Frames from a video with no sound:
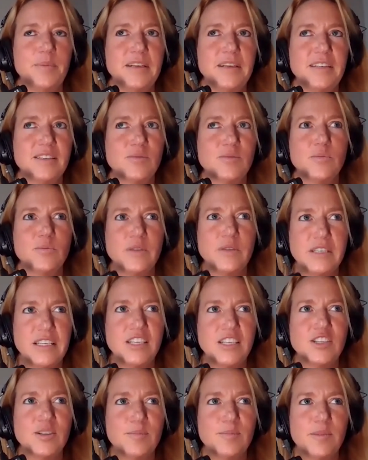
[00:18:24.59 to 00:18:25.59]
because when we
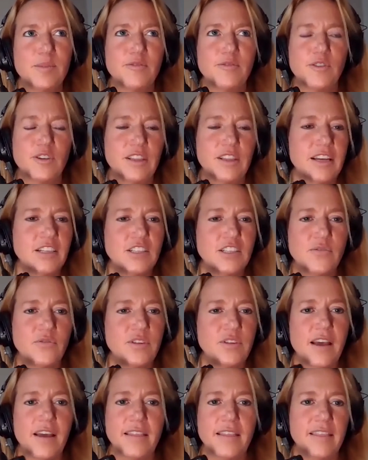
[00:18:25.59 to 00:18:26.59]
teach them before the age of
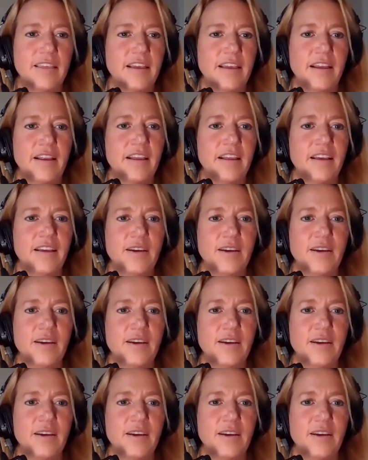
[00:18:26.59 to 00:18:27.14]
10, they